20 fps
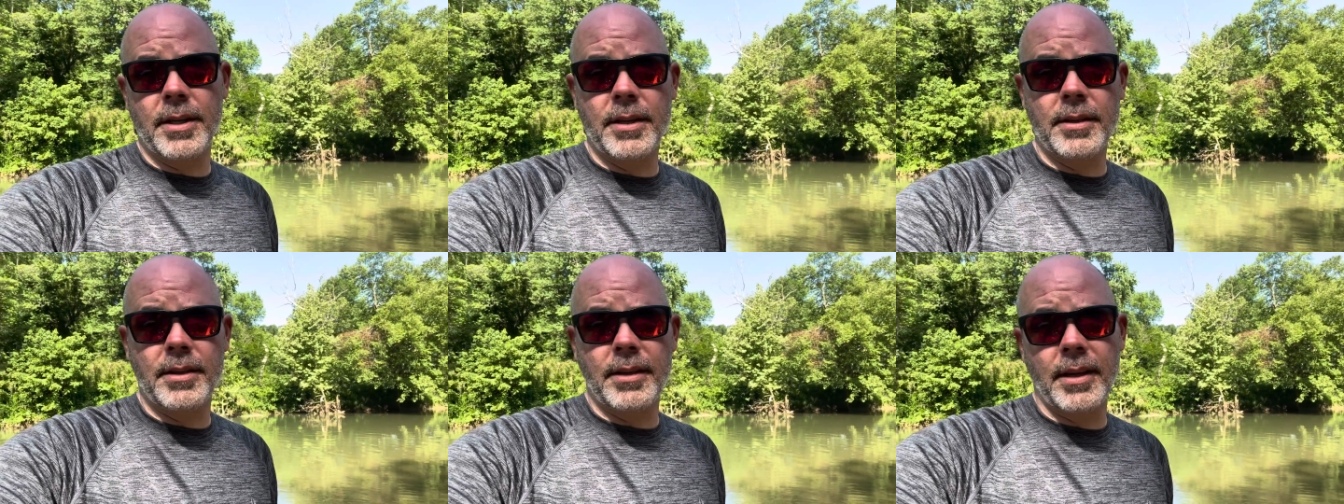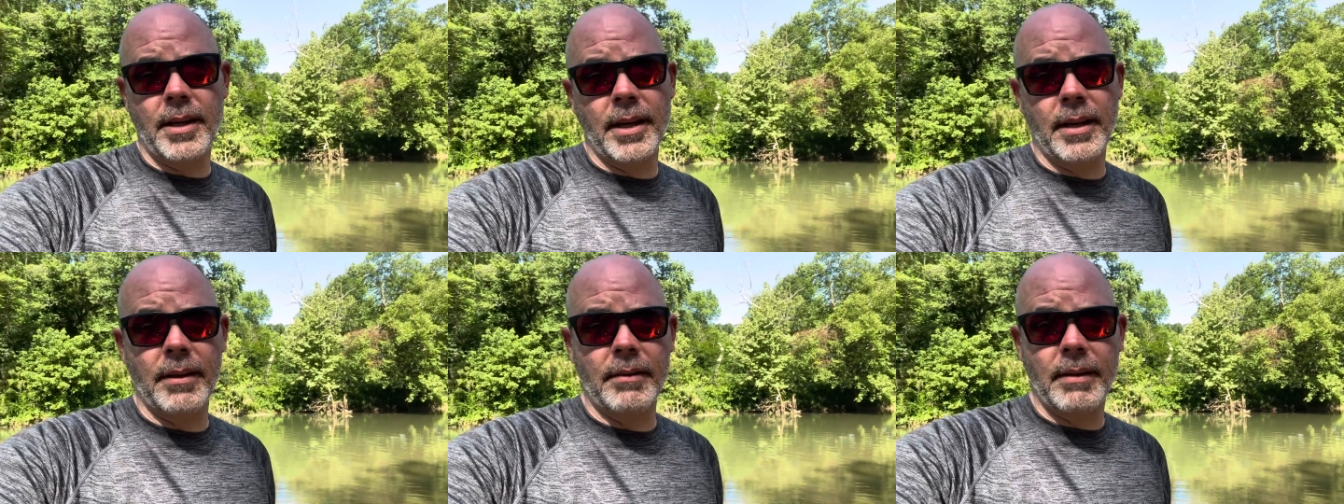this
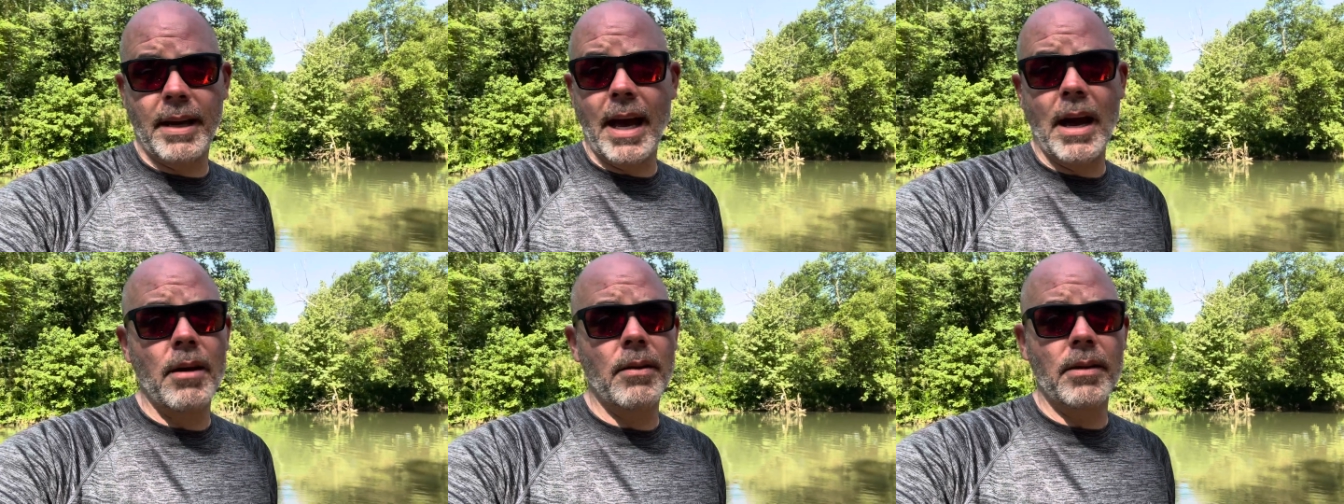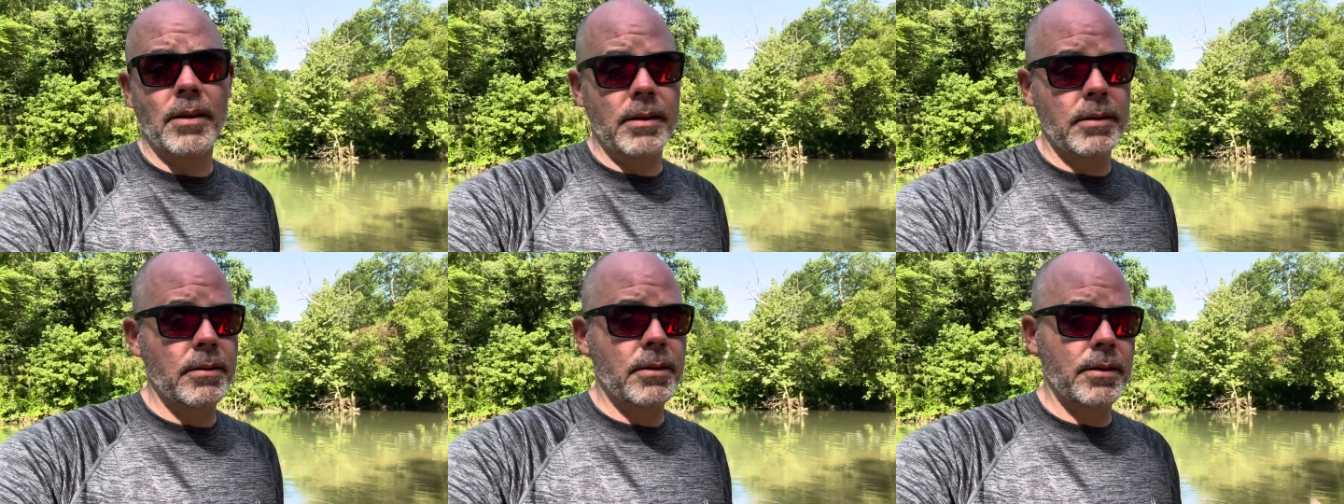thing,
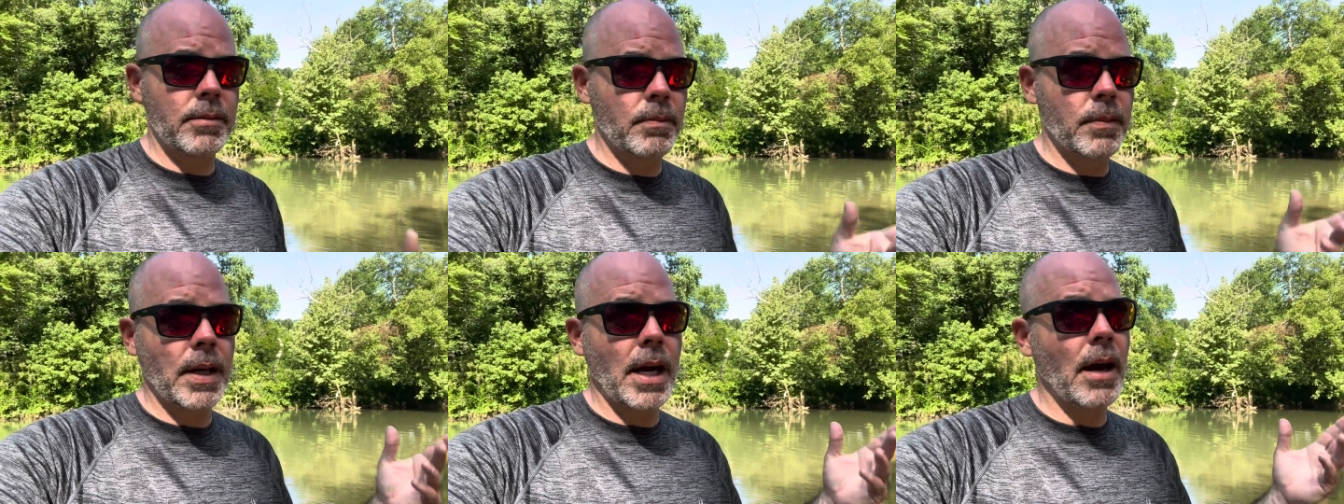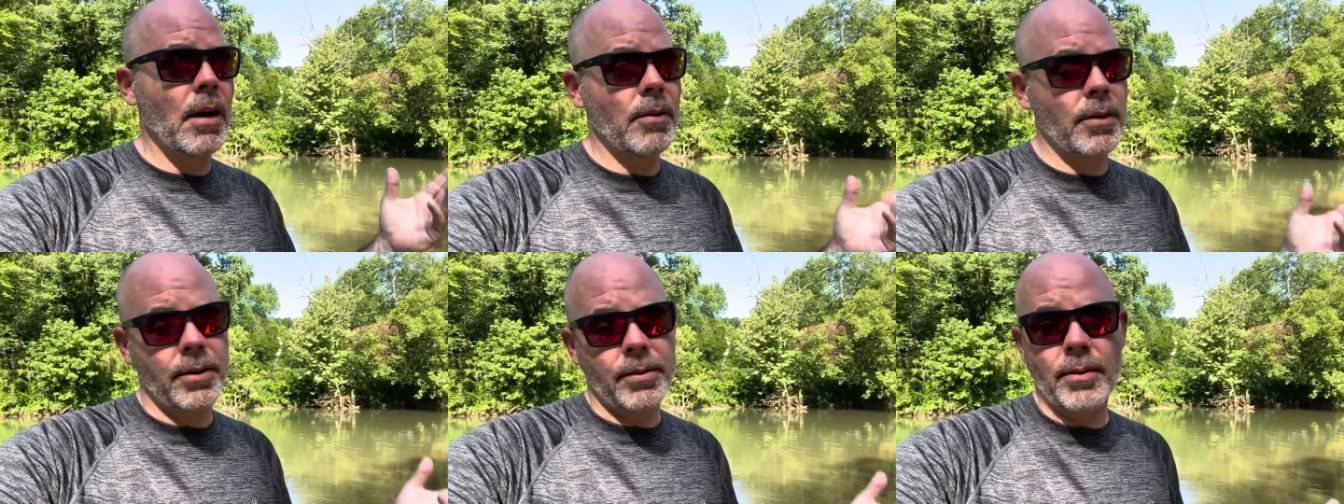countless,
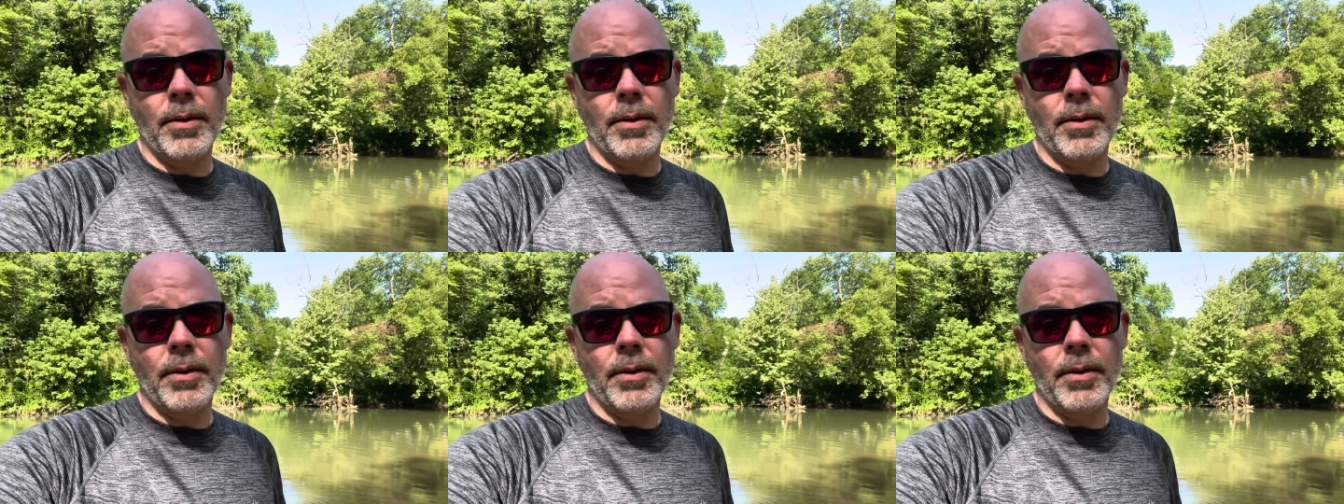countless